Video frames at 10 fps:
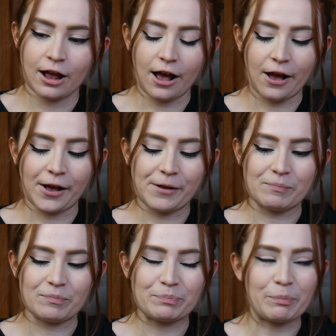
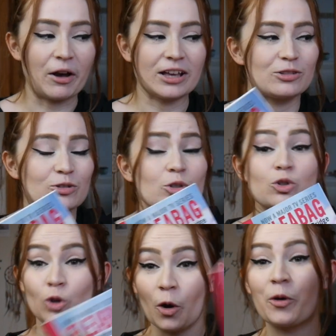But it's
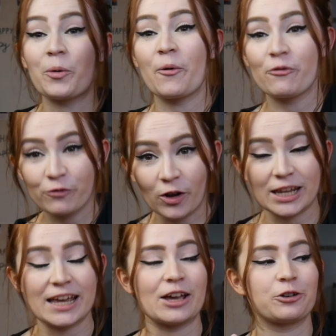just so
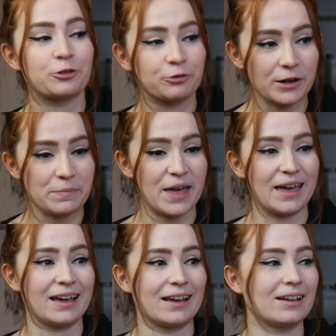funny,
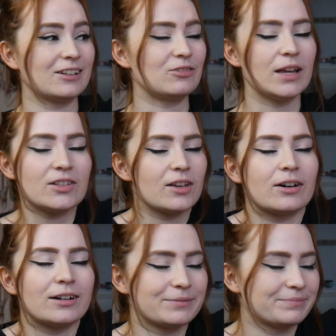gripping.
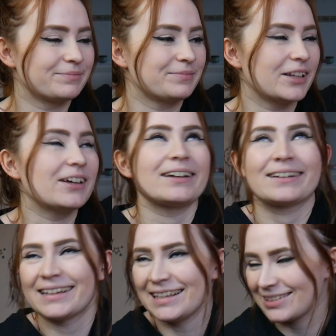
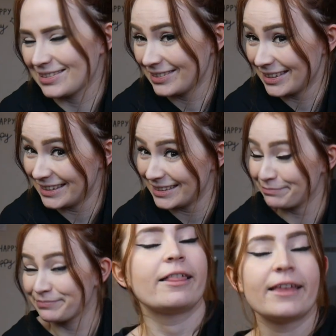It's so good.
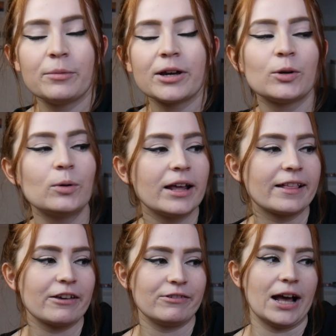I think we're gonna call it a
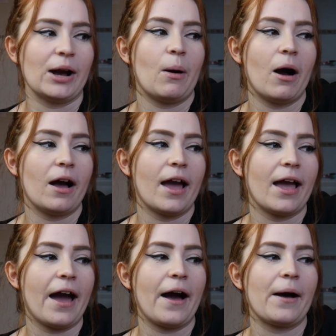day for now.
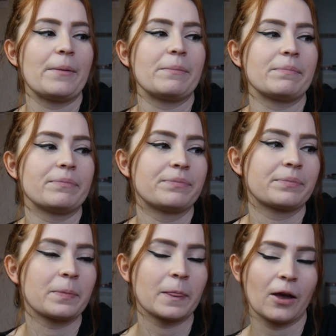I am
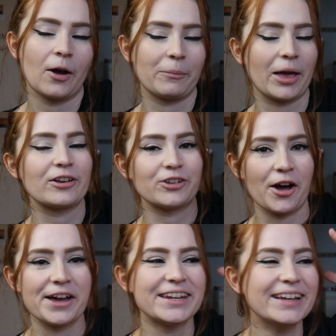I'm getting
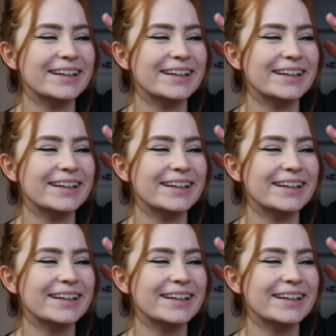tired.